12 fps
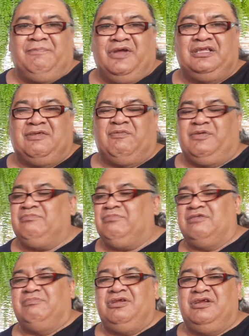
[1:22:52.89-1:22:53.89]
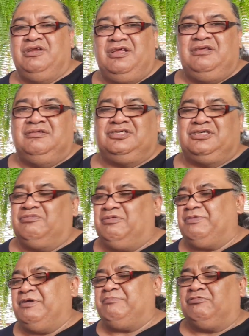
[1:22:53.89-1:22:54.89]
I defend my community. So
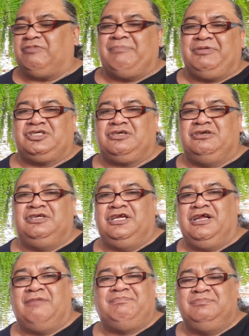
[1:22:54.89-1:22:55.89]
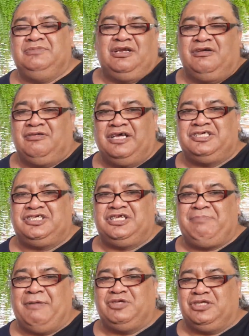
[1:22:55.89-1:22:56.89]
when people rubbish Kudan up, you know, I
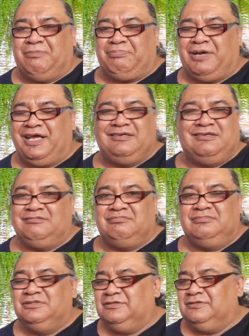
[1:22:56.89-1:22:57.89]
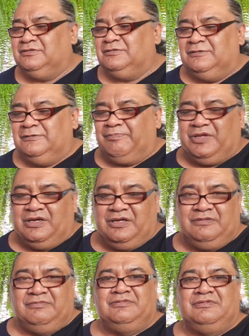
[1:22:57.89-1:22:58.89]
step up to the plate and, you know,